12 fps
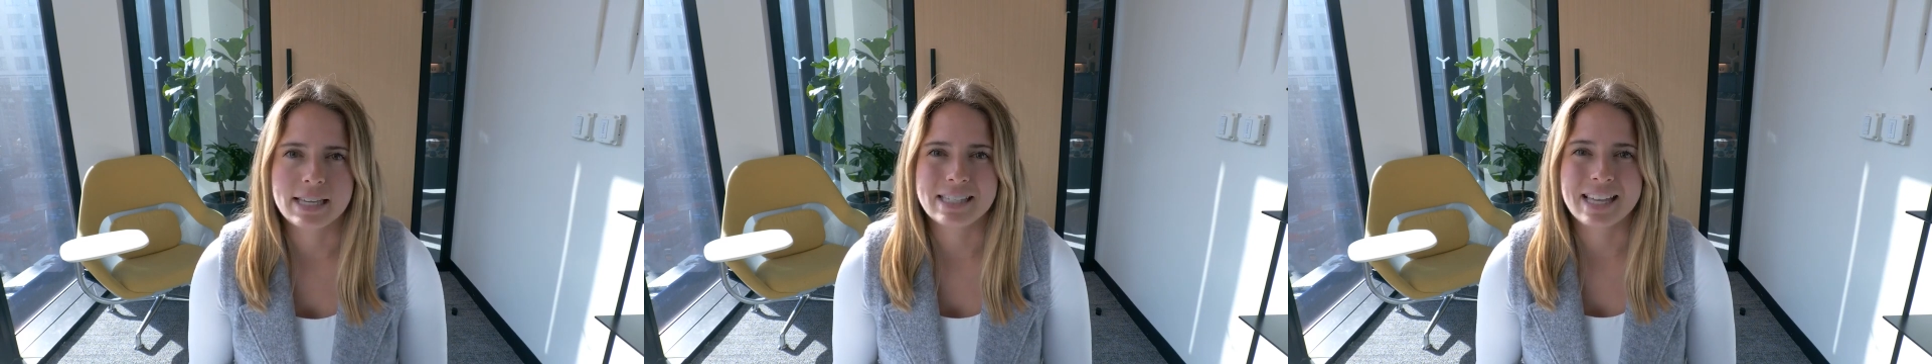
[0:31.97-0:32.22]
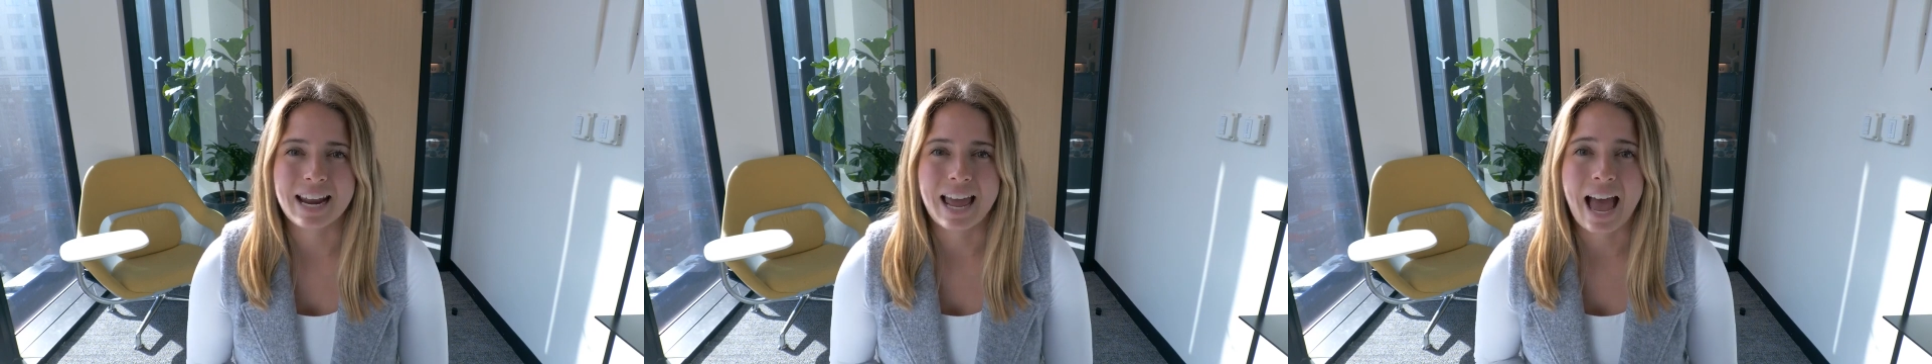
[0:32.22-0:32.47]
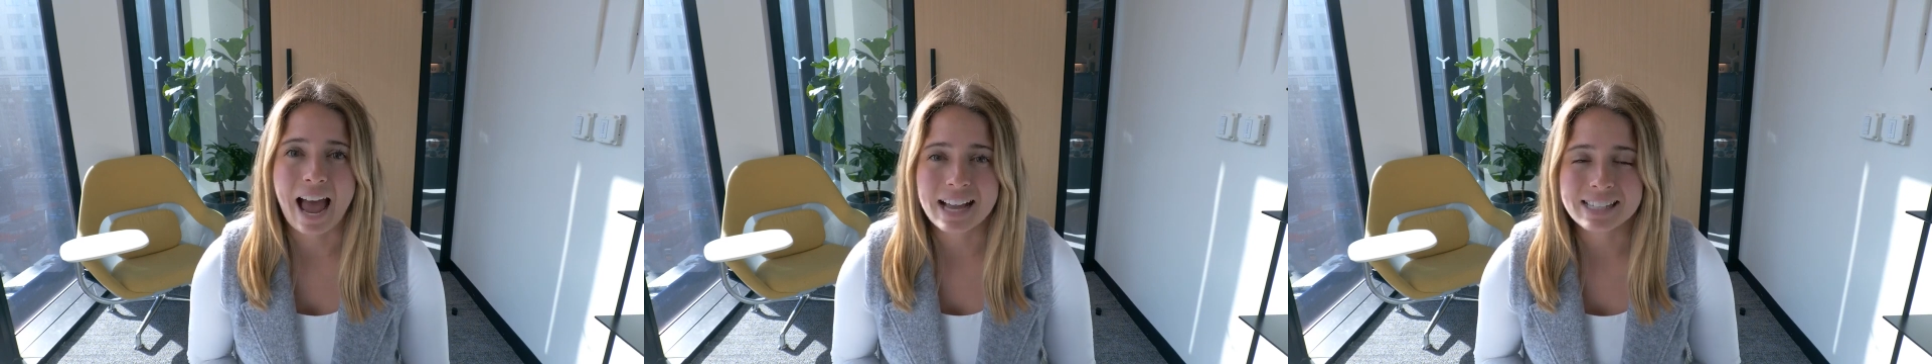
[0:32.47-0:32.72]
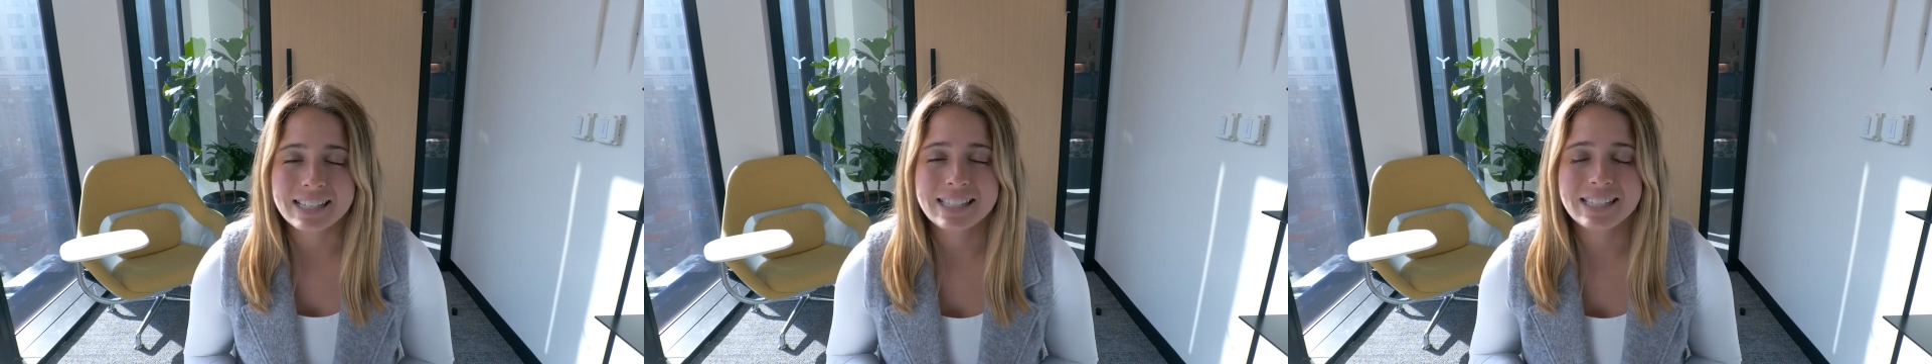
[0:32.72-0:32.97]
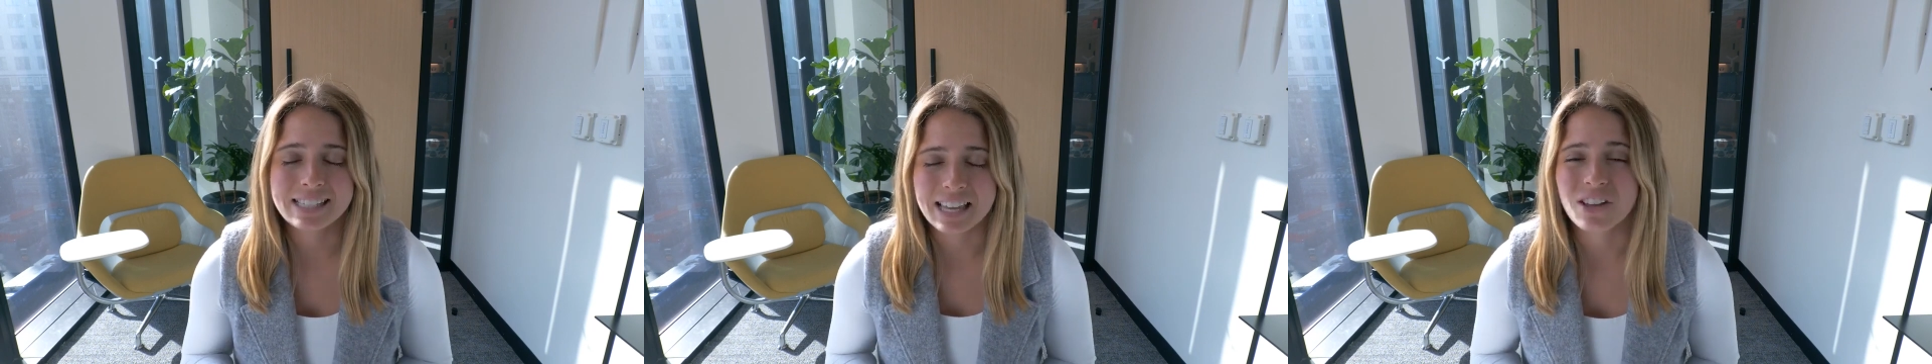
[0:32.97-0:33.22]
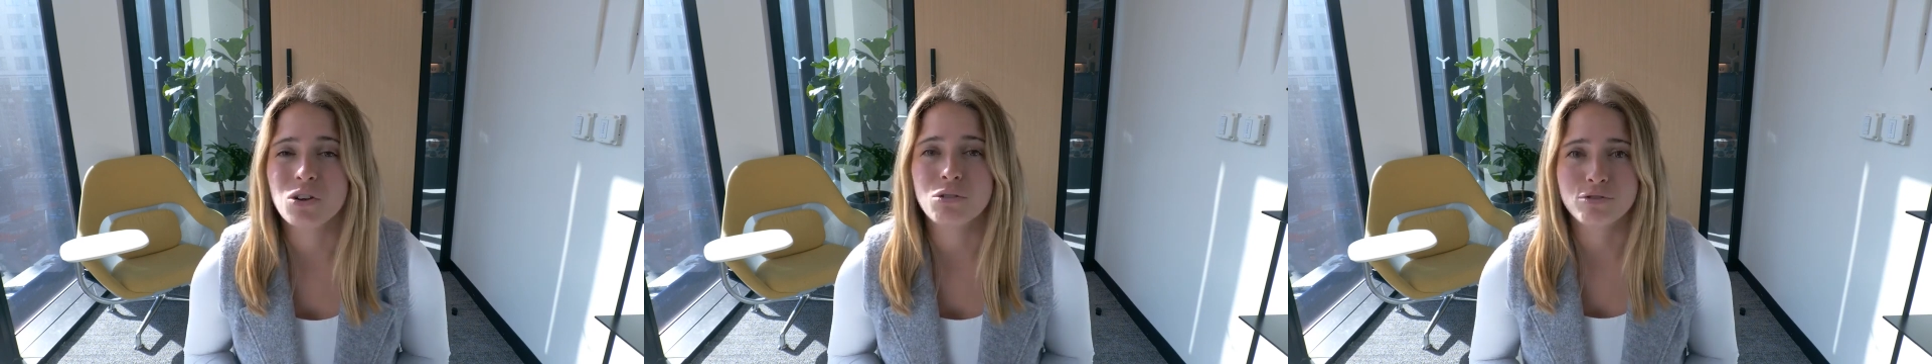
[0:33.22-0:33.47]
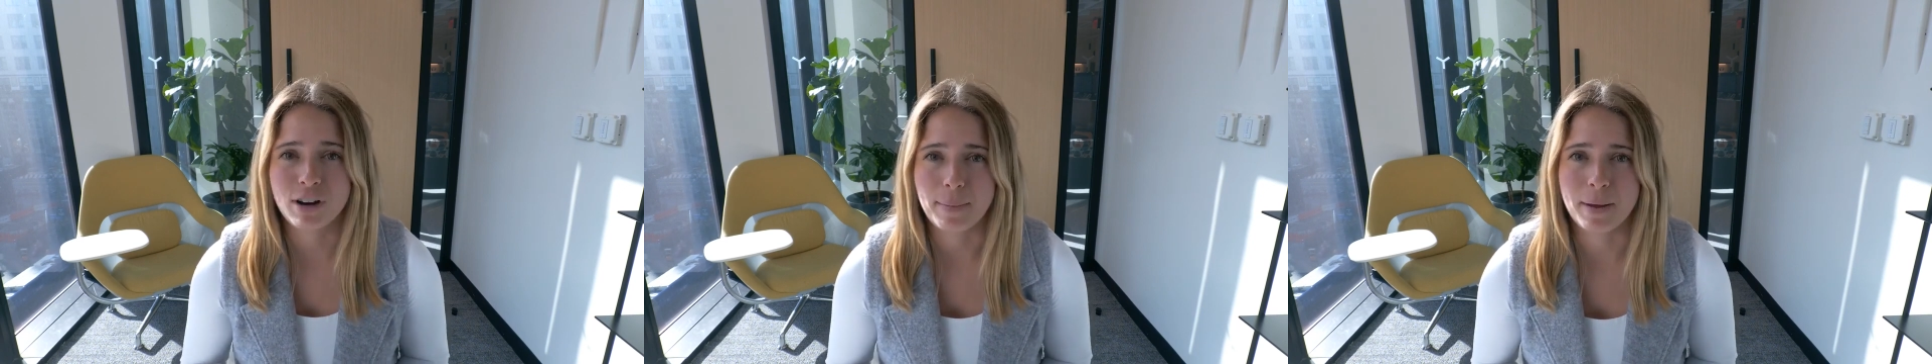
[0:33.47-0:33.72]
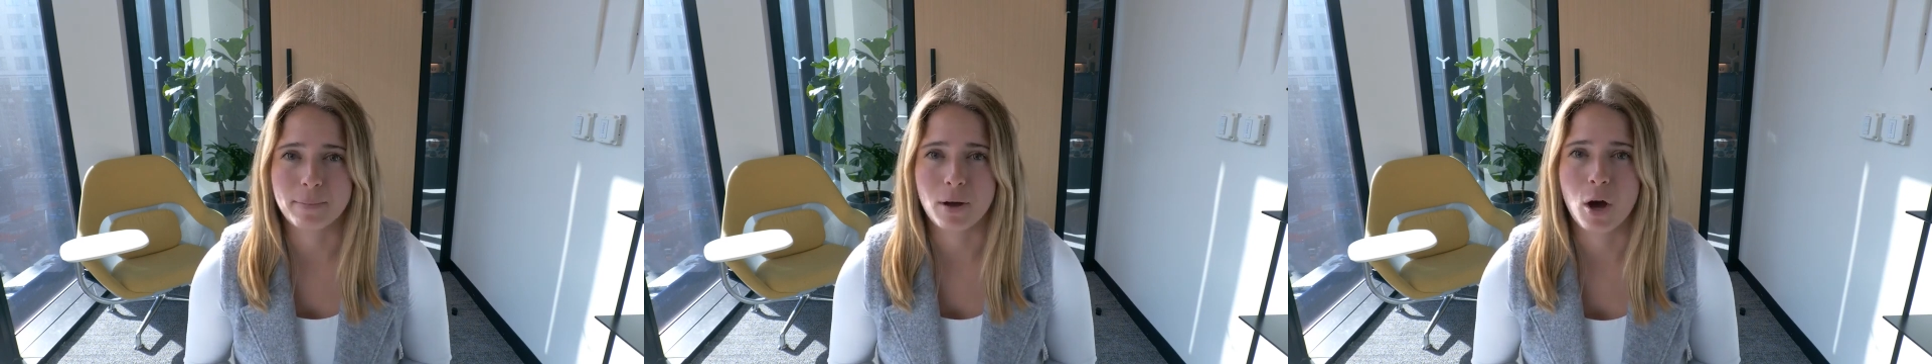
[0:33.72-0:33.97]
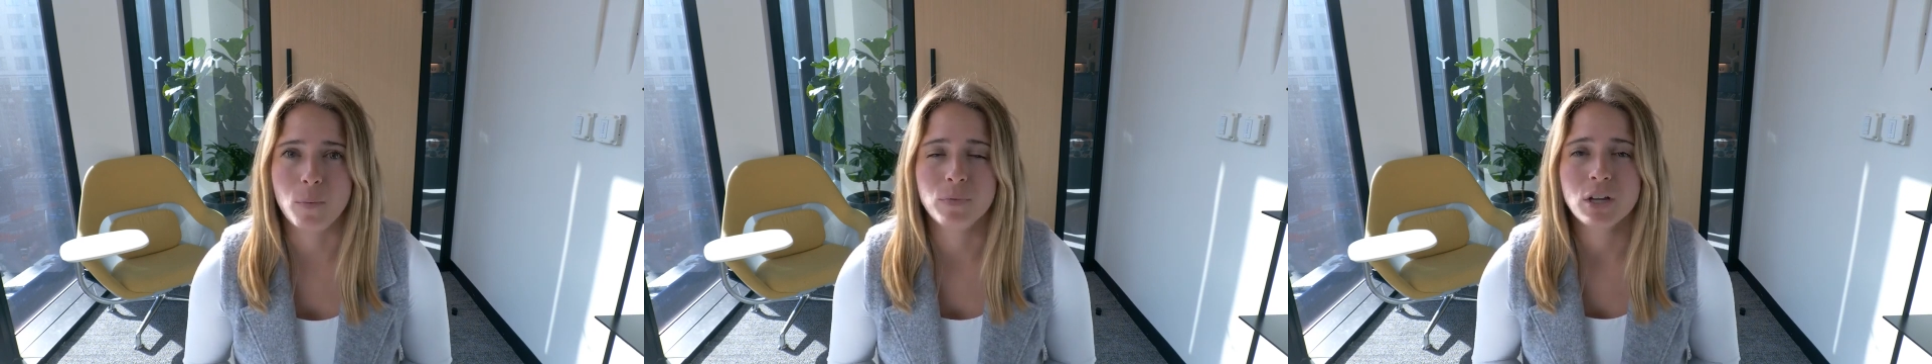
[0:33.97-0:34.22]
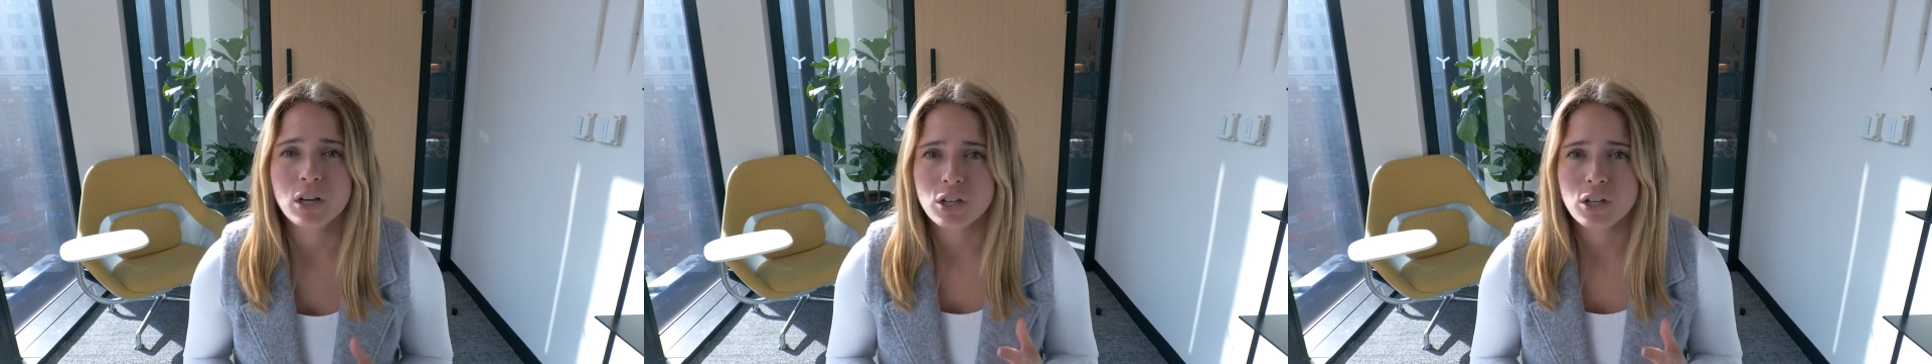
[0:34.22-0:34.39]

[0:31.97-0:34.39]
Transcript: is that it has a single framing mode.